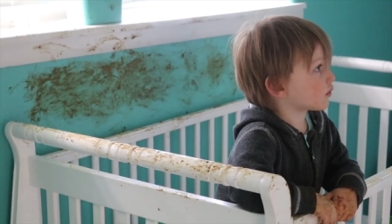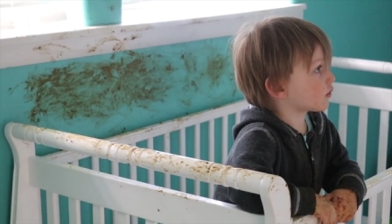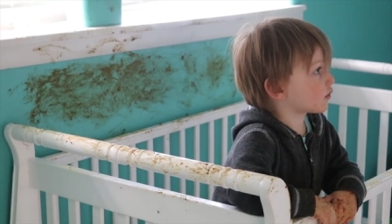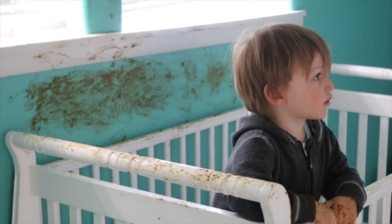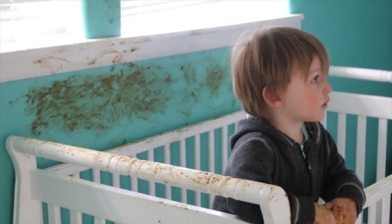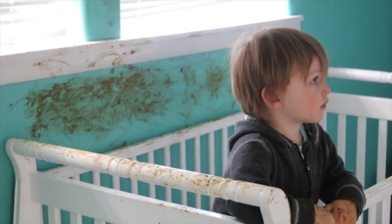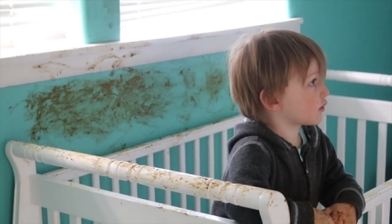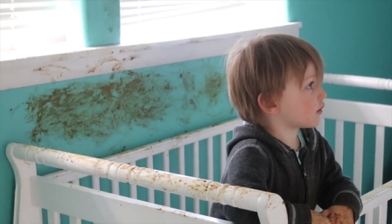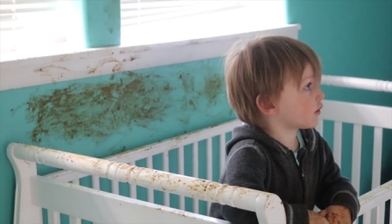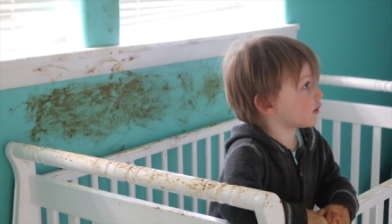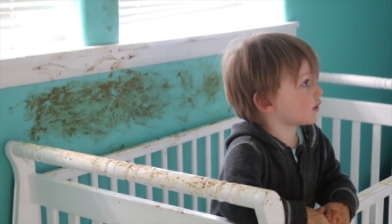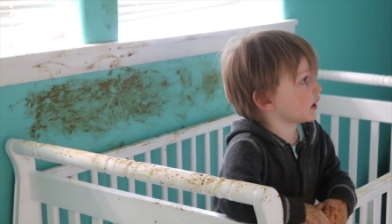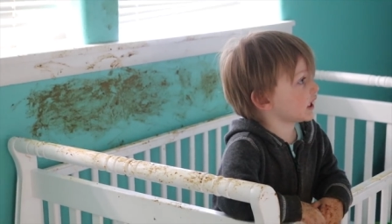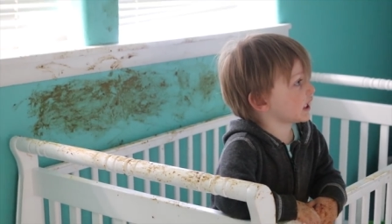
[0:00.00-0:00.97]
I can't believe we
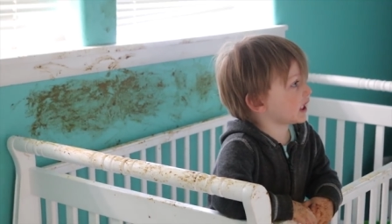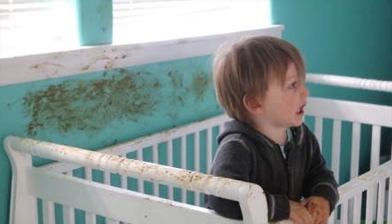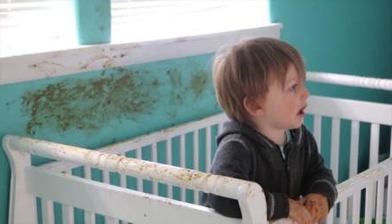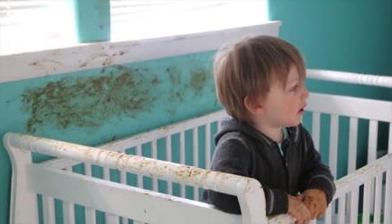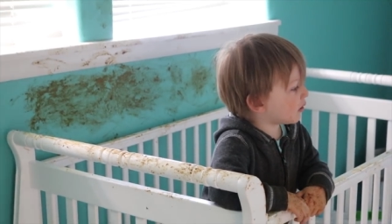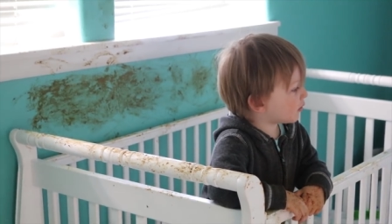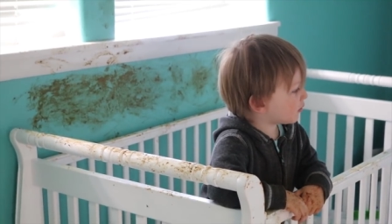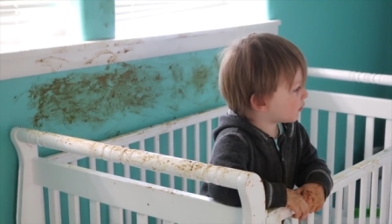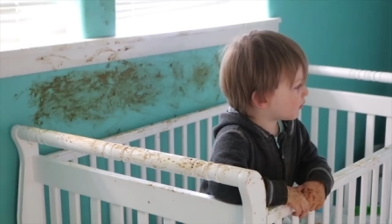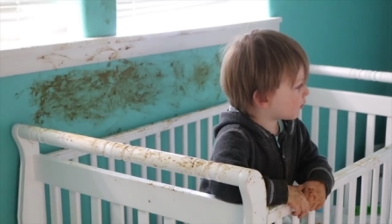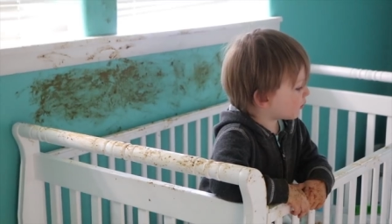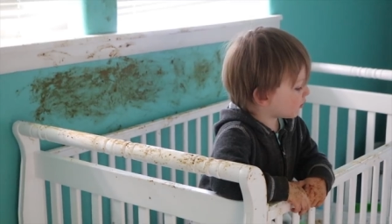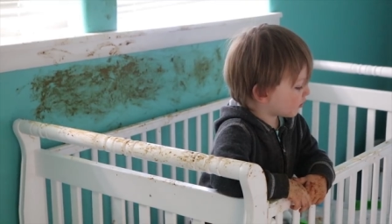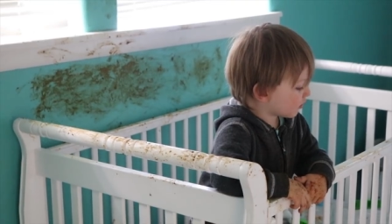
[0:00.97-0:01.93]
smelled it all the way
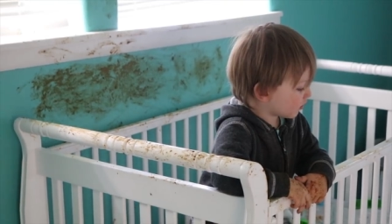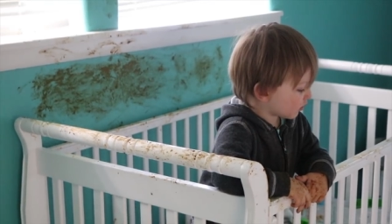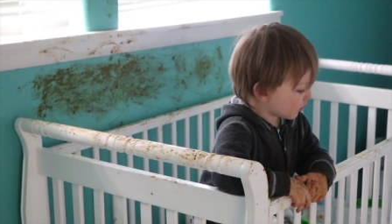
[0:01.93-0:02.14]
downstairs.